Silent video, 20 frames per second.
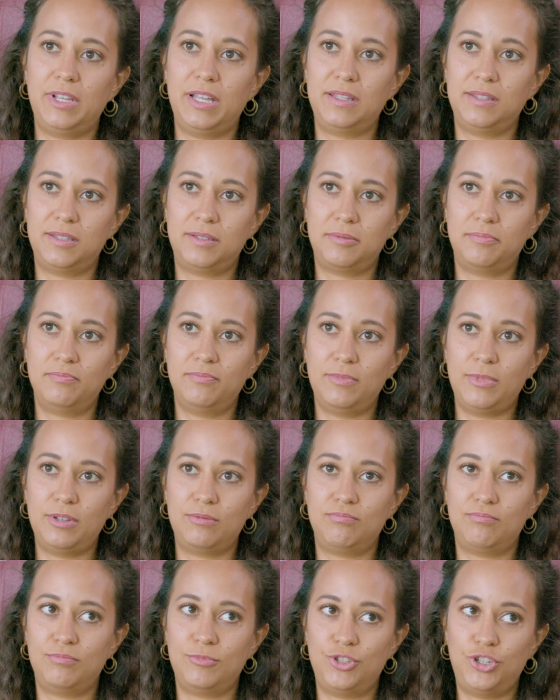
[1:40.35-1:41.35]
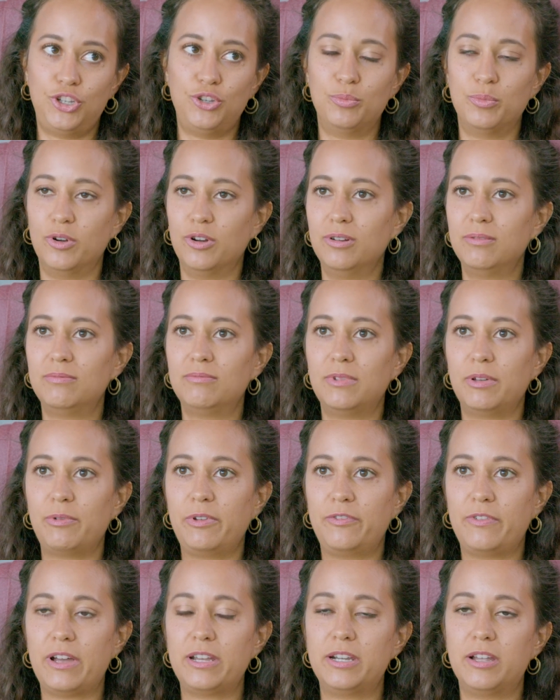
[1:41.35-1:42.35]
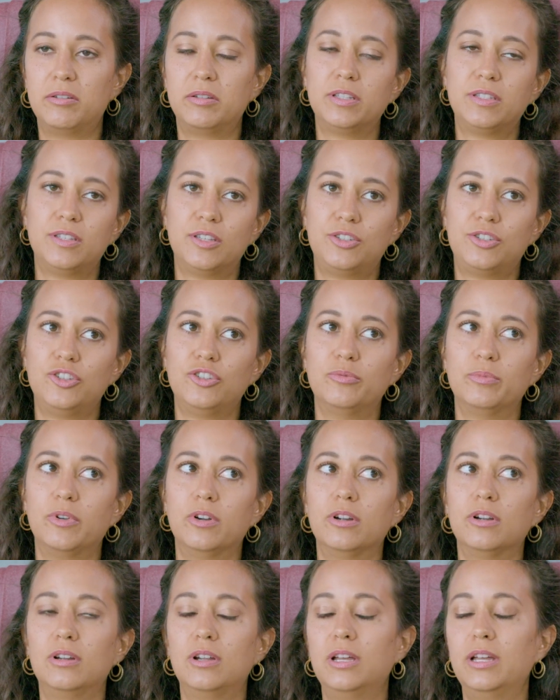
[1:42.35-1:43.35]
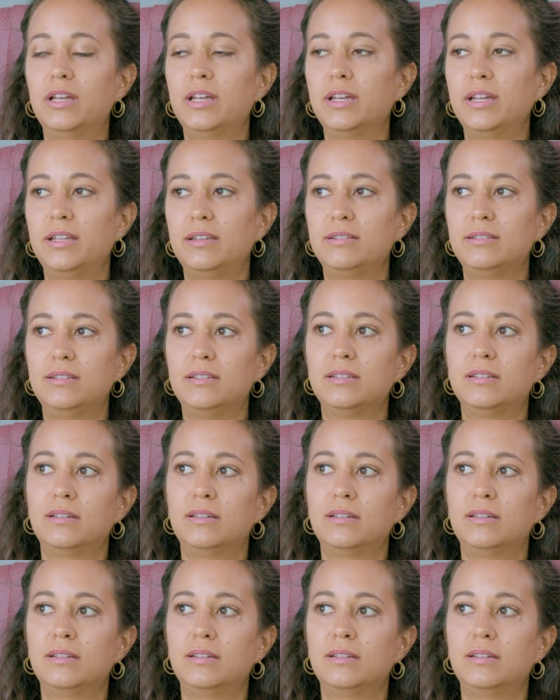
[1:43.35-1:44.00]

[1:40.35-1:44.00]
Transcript: it's a tumor, and we find out it's a tumor, and